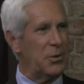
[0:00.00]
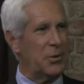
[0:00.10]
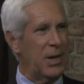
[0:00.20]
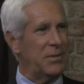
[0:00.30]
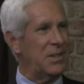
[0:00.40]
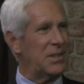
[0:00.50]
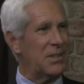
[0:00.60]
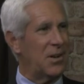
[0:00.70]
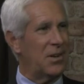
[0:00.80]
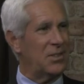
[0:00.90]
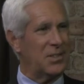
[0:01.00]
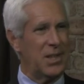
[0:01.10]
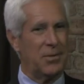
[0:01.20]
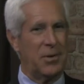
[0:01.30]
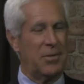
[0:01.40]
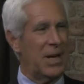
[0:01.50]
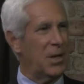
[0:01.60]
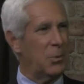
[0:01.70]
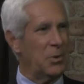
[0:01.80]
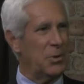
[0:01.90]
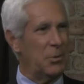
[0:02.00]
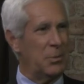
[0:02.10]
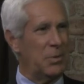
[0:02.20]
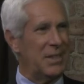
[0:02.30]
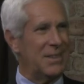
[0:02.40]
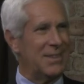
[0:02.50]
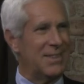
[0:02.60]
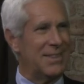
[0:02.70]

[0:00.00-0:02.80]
driving the car instead of a fallible human being.